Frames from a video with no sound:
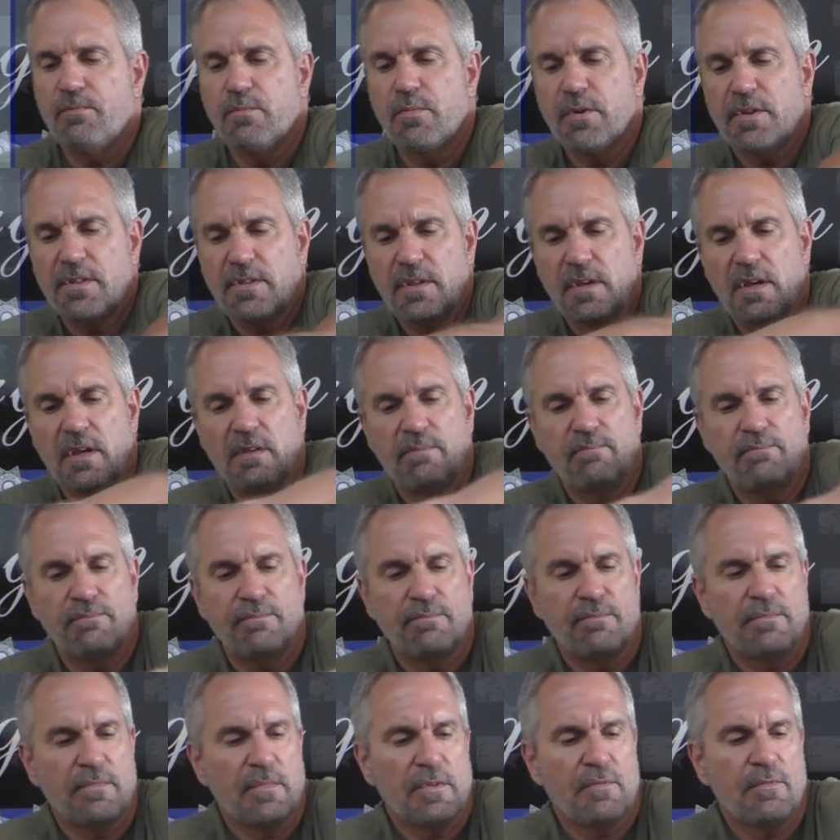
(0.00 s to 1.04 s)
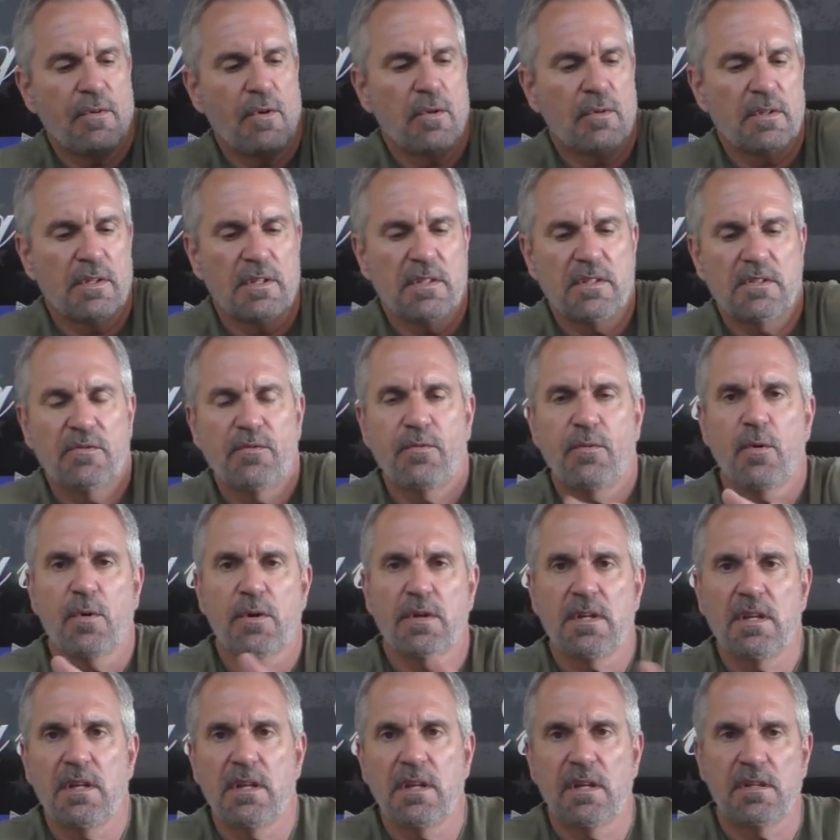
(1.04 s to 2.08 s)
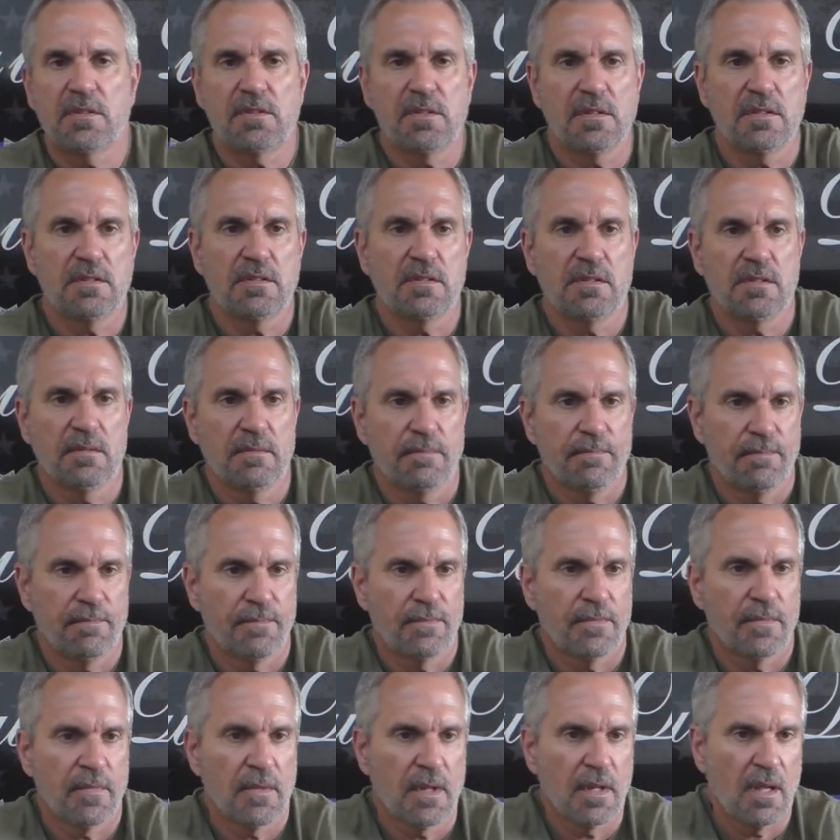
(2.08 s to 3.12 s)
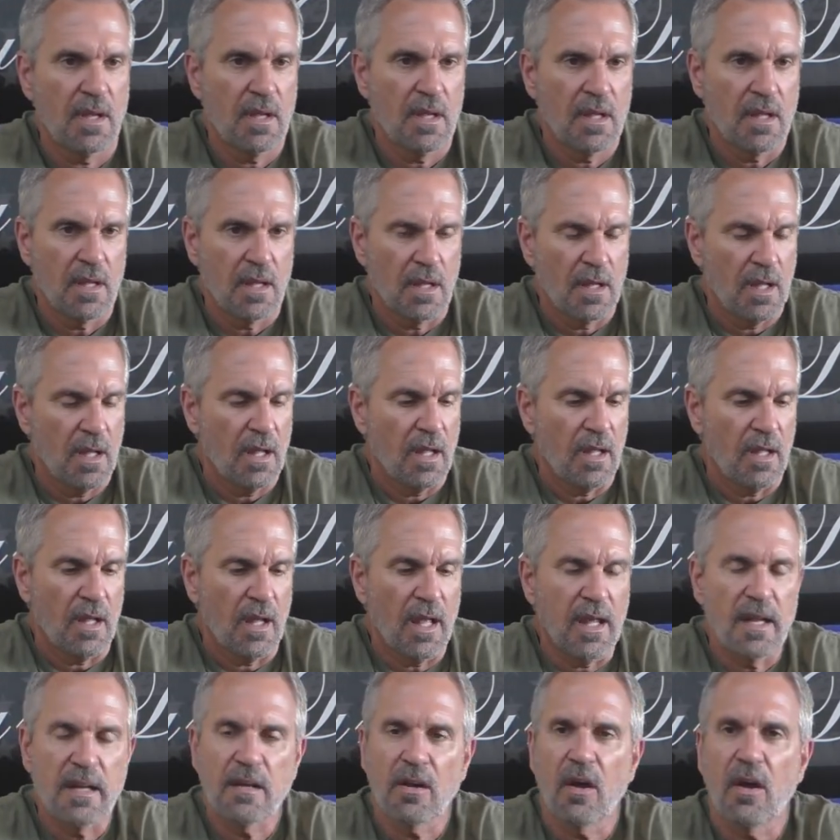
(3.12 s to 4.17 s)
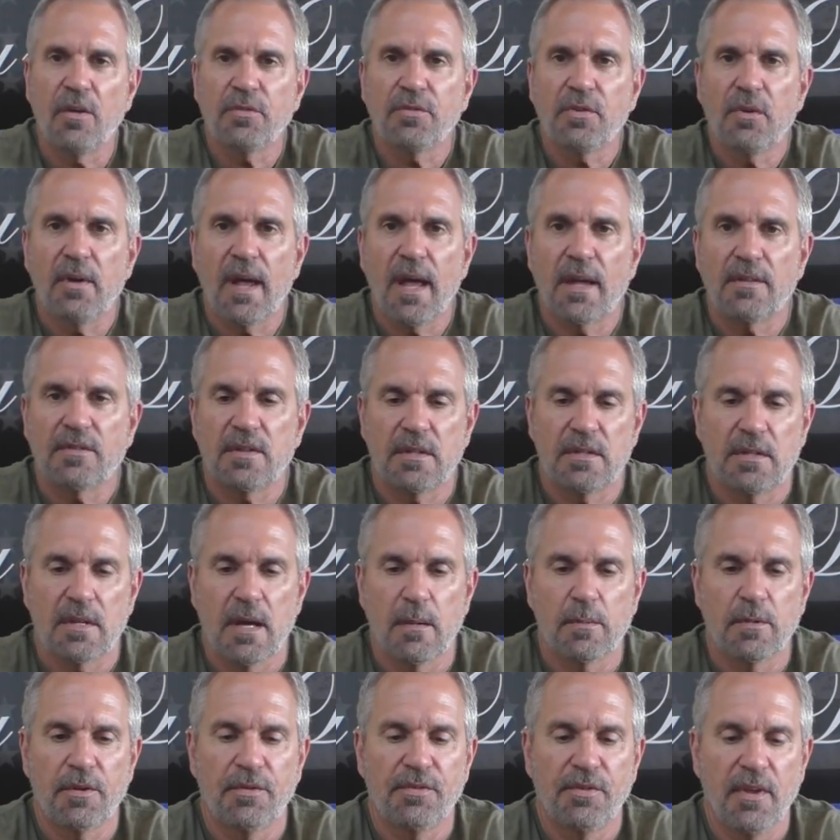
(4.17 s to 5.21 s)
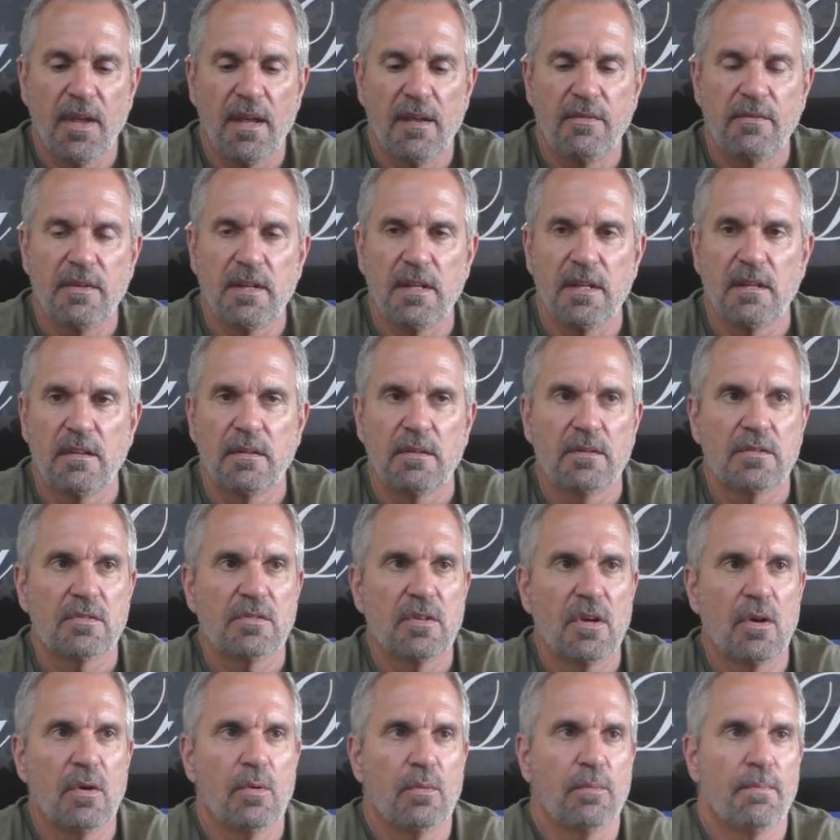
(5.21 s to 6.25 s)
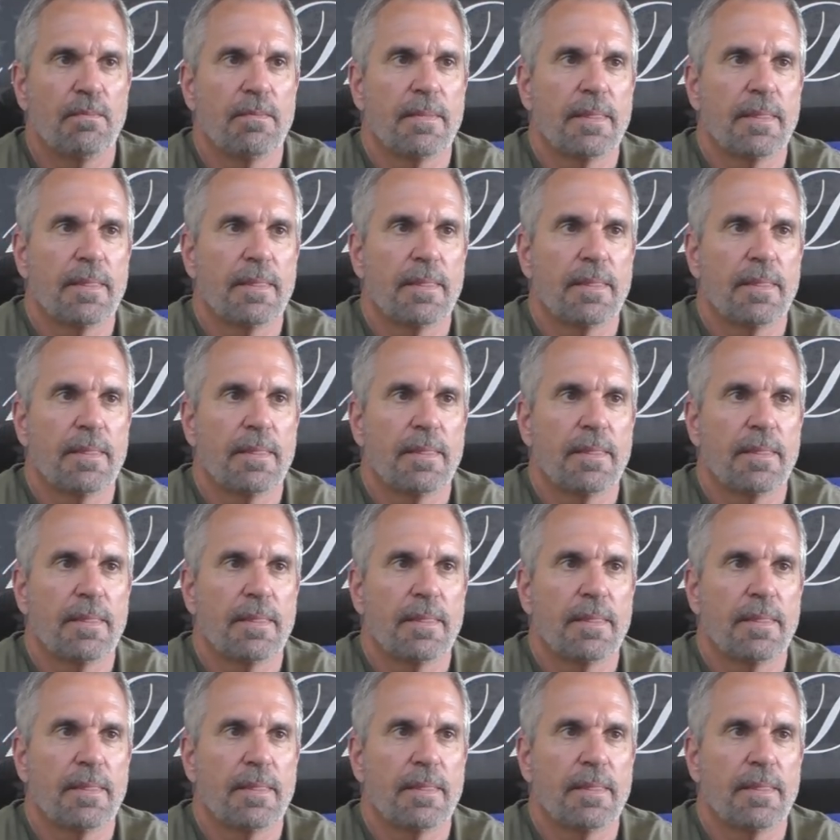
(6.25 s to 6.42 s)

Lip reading: with the folded, is 14 inches. It also has a double safety. So